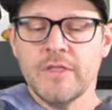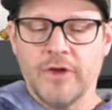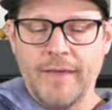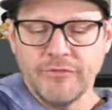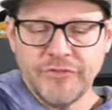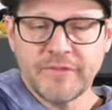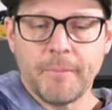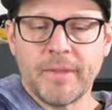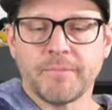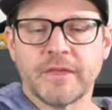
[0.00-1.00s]
There obviously is a
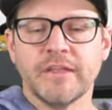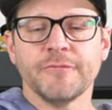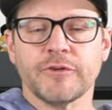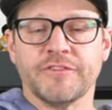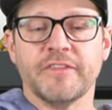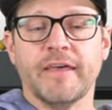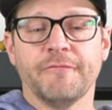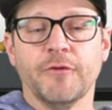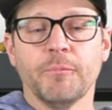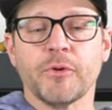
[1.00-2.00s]
big, big difference in that
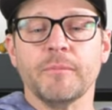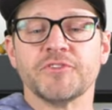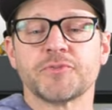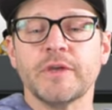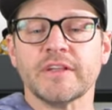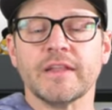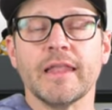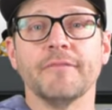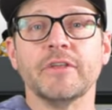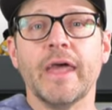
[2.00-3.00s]
footprint between an
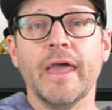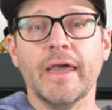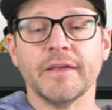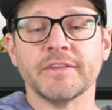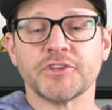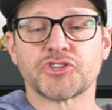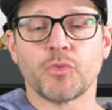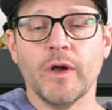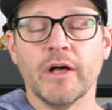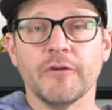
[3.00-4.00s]
11 and a
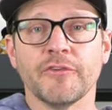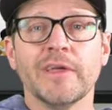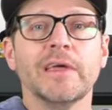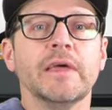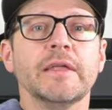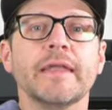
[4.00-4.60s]
12.